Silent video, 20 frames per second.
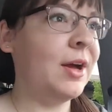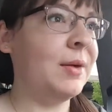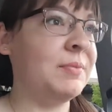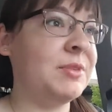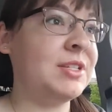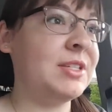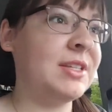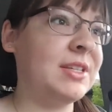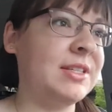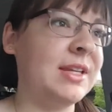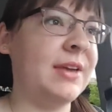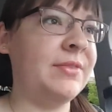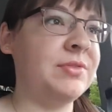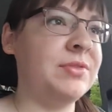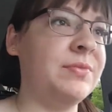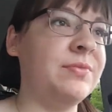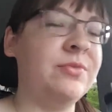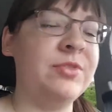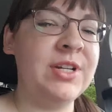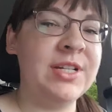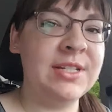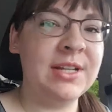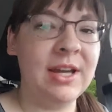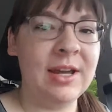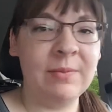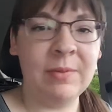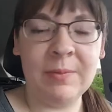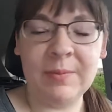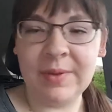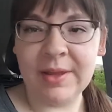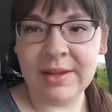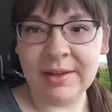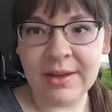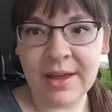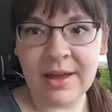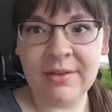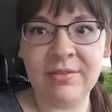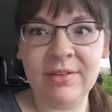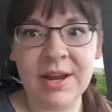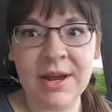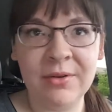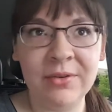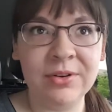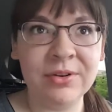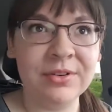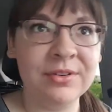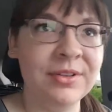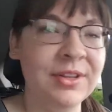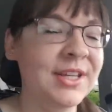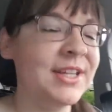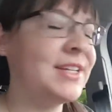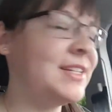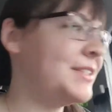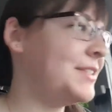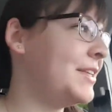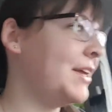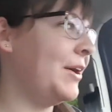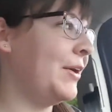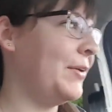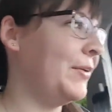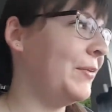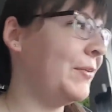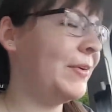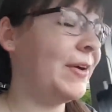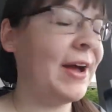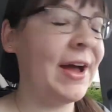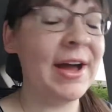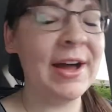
Just because I have some free time, I'm like half an hour early. So